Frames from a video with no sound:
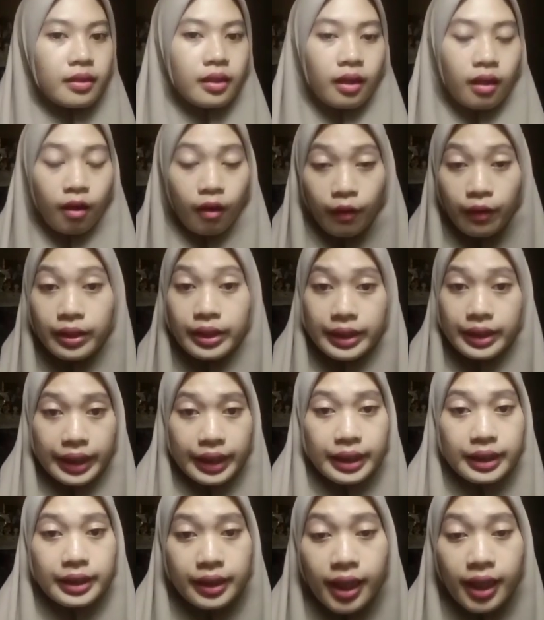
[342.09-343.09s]
Okay,
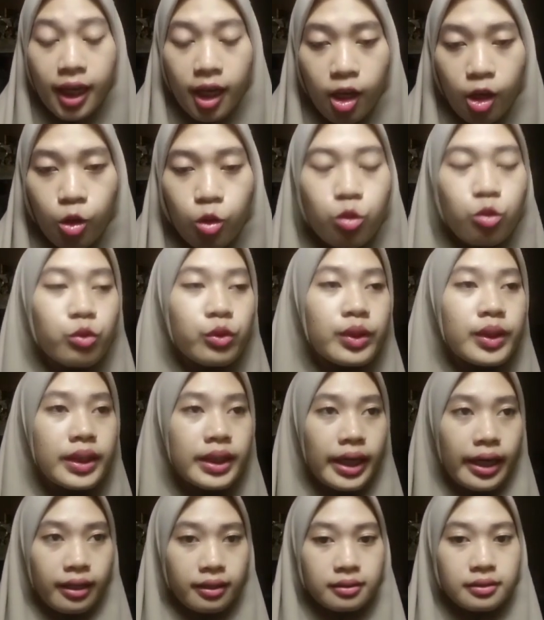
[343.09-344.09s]
now we
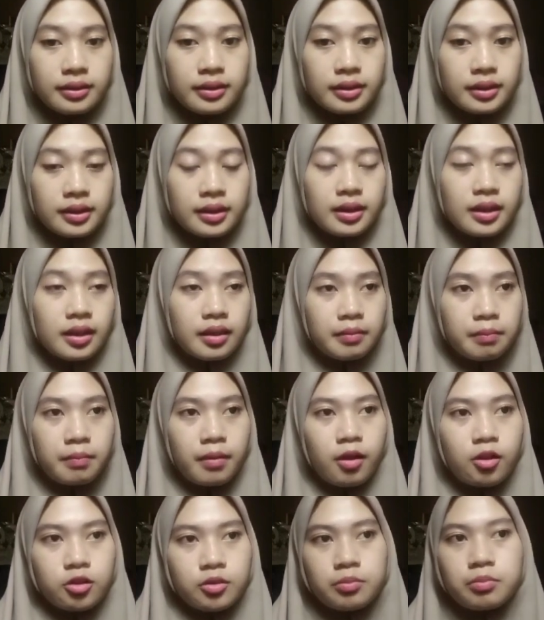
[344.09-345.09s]
enter about
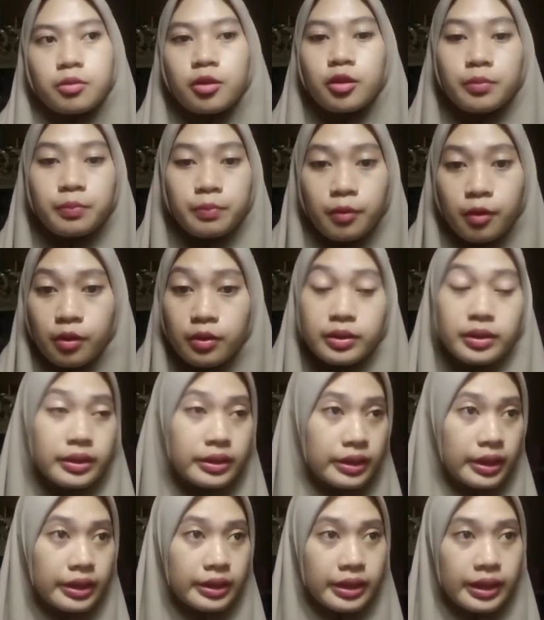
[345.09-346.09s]

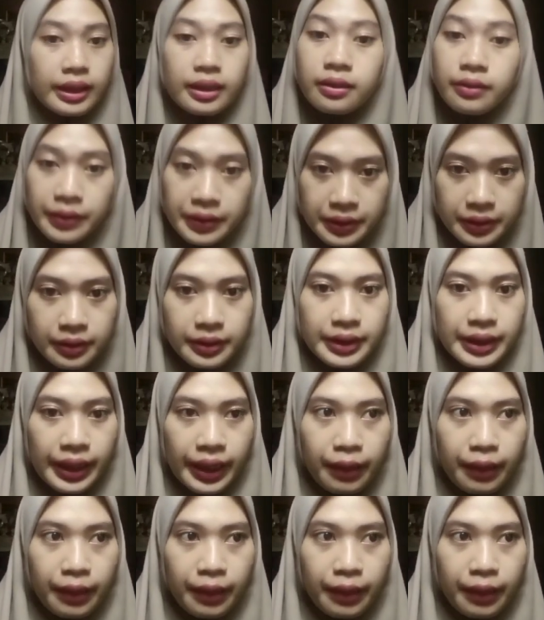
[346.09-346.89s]
morphosyntactic criteria.